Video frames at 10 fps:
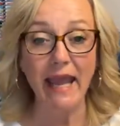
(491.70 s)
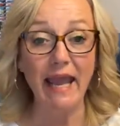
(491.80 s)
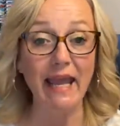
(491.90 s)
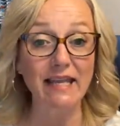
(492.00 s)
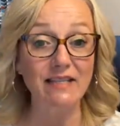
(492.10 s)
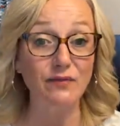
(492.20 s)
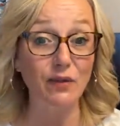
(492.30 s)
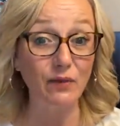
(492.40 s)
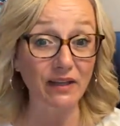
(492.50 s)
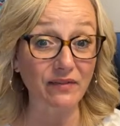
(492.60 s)
And if
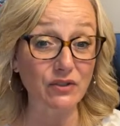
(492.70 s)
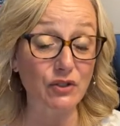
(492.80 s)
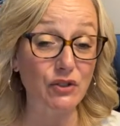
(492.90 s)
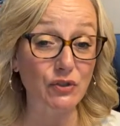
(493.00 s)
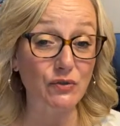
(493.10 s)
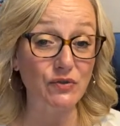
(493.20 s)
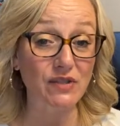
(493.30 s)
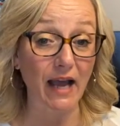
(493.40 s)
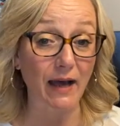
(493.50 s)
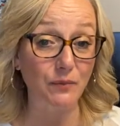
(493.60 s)
you even
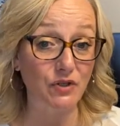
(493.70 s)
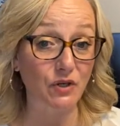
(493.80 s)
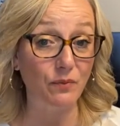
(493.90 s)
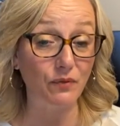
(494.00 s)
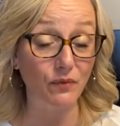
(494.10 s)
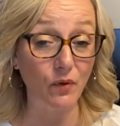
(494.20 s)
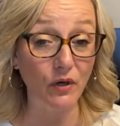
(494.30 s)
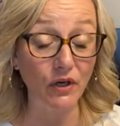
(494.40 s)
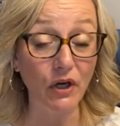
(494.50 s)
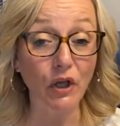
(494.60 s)
choose option number
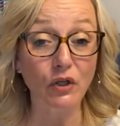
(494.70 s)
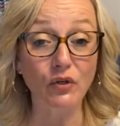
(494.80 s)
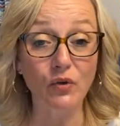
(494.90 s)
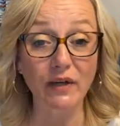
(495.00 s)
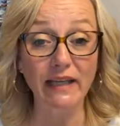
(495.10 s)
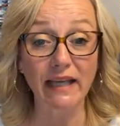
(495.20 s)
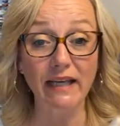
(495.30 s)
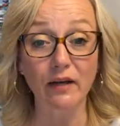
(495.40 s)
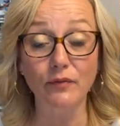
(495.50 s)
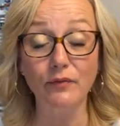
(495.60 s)
4, you're going to
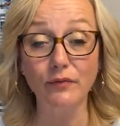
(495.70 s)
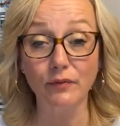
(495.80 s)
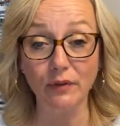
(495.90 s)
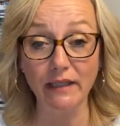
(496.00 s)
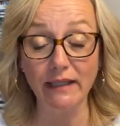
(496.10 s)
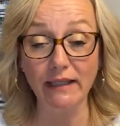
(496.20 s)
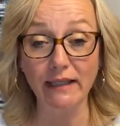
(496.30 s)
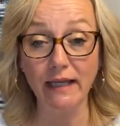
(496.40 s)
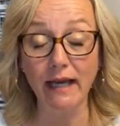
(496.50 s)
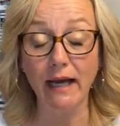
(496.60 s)
get a
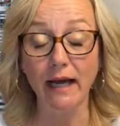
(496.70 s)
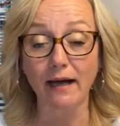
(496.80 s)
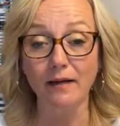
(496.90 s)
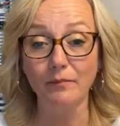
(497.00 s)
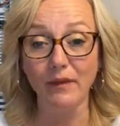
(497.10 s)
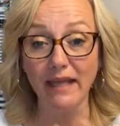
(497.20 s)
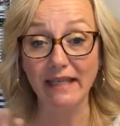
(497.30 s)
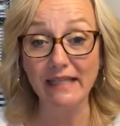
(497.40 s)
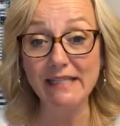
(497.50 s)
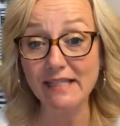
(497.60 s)
free
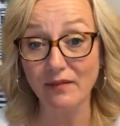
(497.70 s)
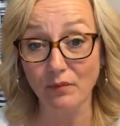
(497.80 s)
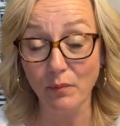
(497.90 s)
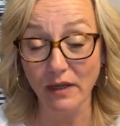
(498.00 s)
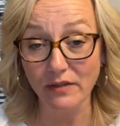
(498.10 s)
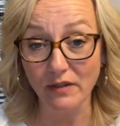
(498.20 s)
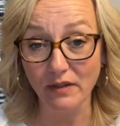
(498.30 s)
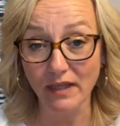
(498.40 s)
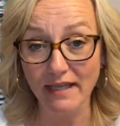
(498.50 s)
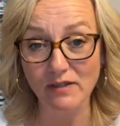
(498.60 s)
adhesive
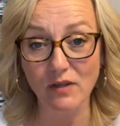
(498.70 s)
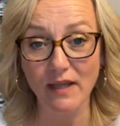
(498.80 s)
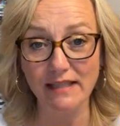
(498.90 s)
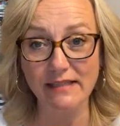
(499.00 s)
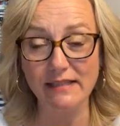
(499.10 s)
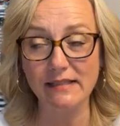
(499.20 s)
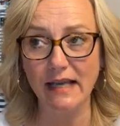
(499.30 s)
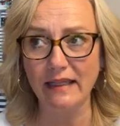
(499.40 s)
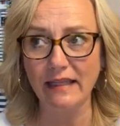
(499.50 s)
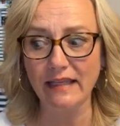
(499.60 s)
bundle. And so that's,
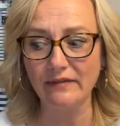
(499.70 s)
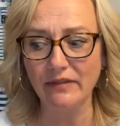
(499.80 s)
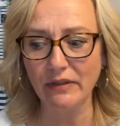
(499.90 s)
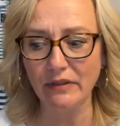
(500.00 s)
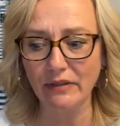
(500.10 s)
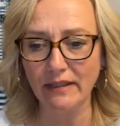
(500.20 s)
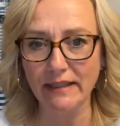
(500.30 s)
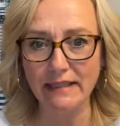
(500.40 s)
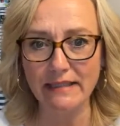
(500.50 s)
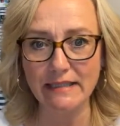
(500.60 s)
I think I figured a
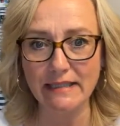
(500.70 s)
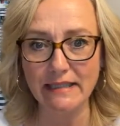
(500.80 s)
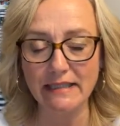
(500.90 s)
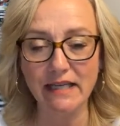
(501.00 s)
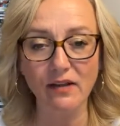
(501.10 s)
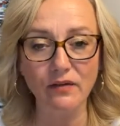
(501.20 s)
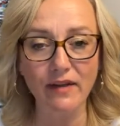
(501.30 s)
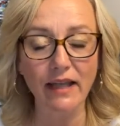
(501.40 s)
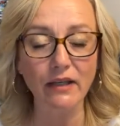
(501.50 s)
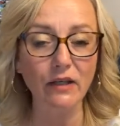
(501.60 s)
$19
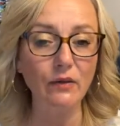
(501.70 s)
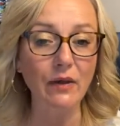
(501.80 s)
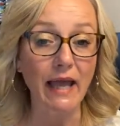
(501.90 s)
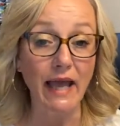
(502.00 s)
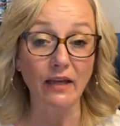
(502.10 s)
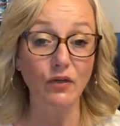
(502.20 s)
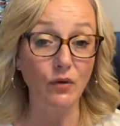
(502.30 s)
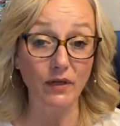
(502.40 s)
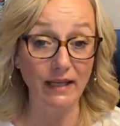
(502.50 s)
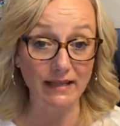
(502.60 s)
value, and you're
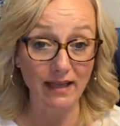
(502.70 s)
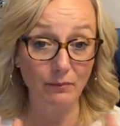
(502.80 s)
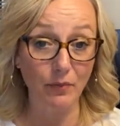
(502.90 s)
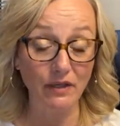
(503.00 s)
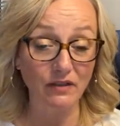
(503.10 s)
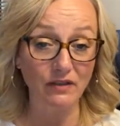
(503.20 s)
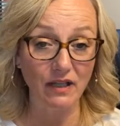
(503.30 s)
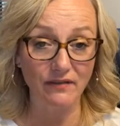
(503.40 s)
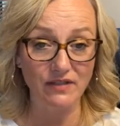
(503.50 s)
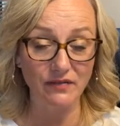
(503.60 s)
going to get that bundle
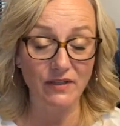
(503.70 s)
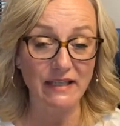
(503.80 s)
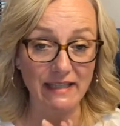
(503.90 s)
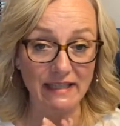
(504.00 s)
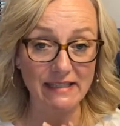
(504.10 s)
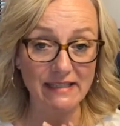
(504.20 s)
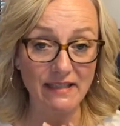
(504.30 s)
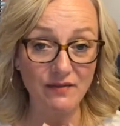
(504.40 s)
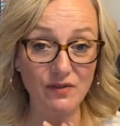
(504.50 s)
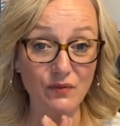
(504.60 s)
of different
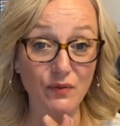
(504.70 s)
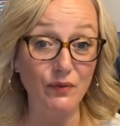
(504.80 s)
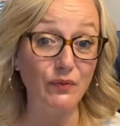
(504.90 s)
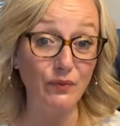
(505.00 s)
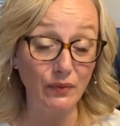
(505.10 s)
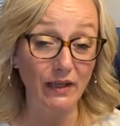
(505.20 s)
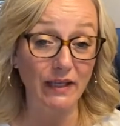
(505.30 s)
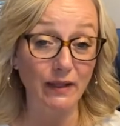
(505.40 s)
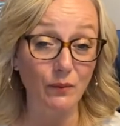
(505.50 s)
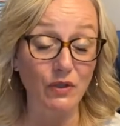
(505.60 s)
adhesives for
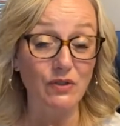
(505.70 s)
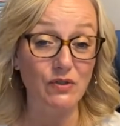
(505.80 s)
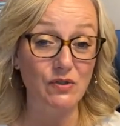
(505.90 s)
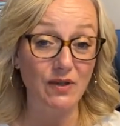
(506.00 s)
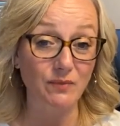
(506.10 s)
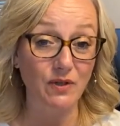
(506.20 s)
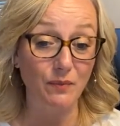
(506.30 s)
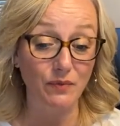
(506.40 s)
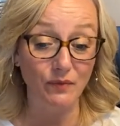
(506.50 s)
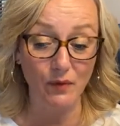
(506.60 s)
free when you choose option
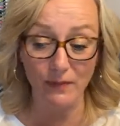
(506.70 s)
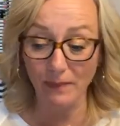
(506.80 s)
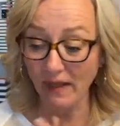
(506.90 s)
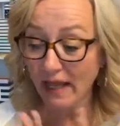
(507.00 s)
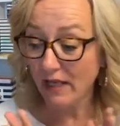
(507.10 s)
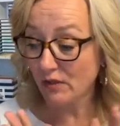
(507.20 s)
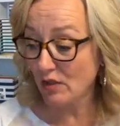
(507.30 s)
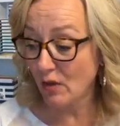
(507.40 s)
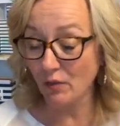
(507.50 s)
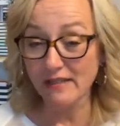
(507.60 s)
number 4.
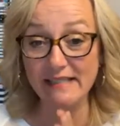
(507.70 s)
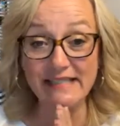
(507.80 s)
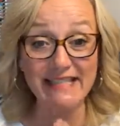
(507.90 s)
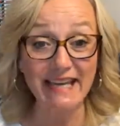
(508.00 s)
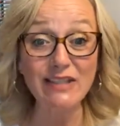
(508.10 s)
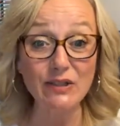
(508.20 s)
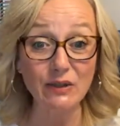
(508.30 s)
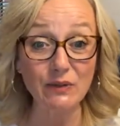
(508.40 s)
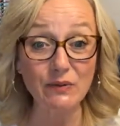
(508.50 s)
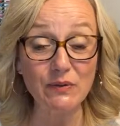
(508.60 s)
So stay
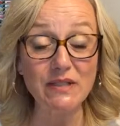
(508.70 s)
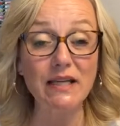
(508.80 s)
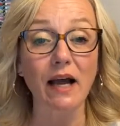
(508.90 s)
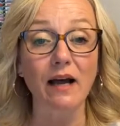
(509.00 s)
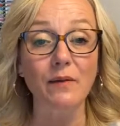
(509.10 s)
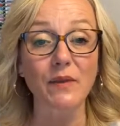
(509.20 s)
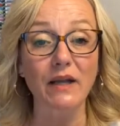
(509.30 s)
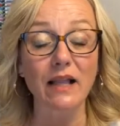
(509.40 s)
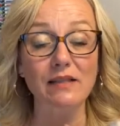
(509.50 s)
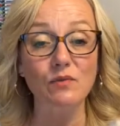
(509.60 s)
tuned. The
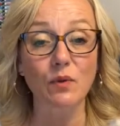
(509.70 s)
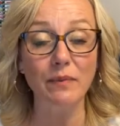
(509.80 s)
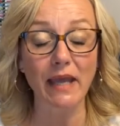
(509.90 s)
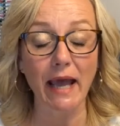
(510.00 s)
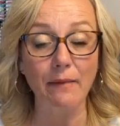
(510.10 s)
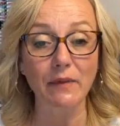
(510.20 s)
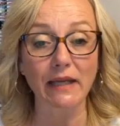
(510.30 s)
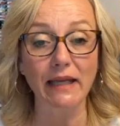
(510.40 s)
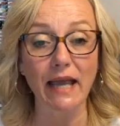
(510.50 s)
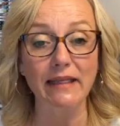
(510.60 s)
class will be
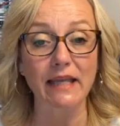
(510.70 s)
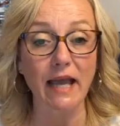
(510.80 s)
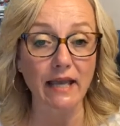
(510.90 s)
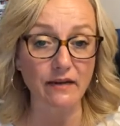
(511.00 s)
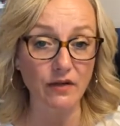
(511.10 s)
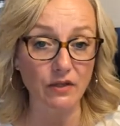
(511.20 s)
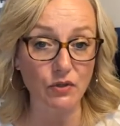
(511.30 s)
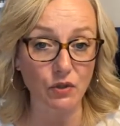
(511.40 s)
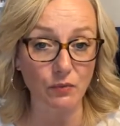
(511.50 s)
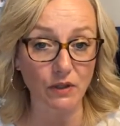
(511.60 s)
happening at the end of
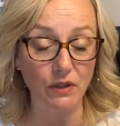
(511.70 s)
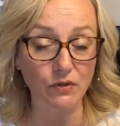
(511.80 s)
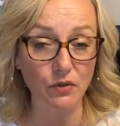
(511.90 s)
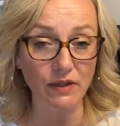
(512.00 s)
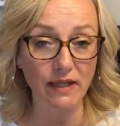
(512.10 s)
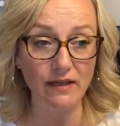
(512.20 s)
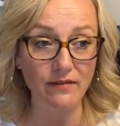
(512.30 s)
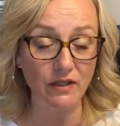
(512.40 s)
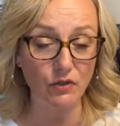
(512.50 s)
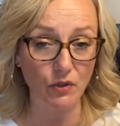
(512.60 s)
October, toward the end of
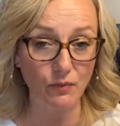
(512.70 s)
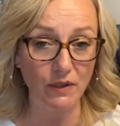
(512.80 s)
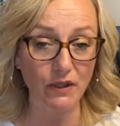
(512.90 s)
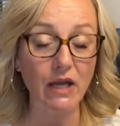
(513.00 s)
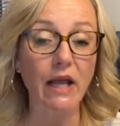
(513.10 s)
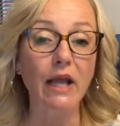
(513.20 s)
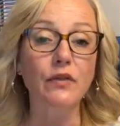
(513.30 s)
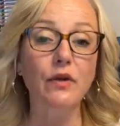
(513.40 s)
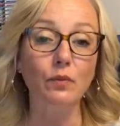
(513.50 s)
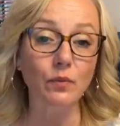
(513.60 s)
October.
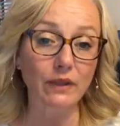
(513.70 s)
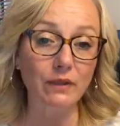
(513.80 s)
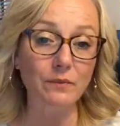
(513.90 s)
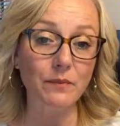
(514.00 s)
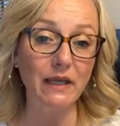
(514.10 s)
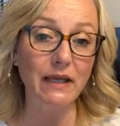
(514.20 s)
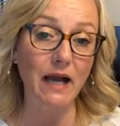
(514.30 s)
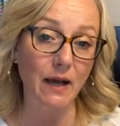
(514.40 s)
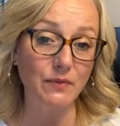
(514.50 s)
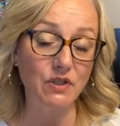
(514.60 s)
There will be an
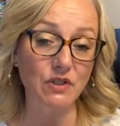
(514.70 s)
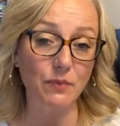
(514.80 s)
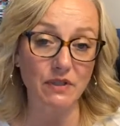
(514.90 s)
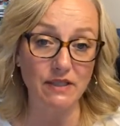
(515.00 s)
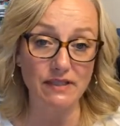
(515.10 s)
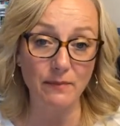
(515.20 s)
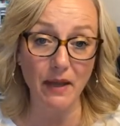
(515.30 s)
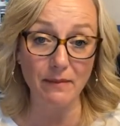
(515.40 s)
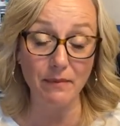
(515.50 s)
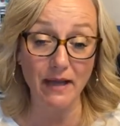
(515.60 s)
option to
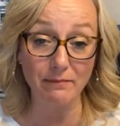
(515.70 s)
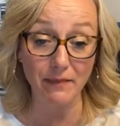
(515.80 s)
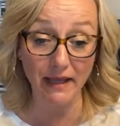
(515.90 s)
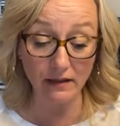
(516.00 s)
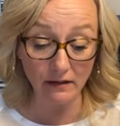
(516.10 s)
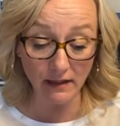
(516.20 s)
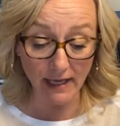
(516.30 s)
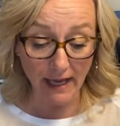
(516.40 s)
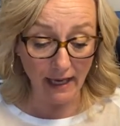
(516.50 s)
participate by mail.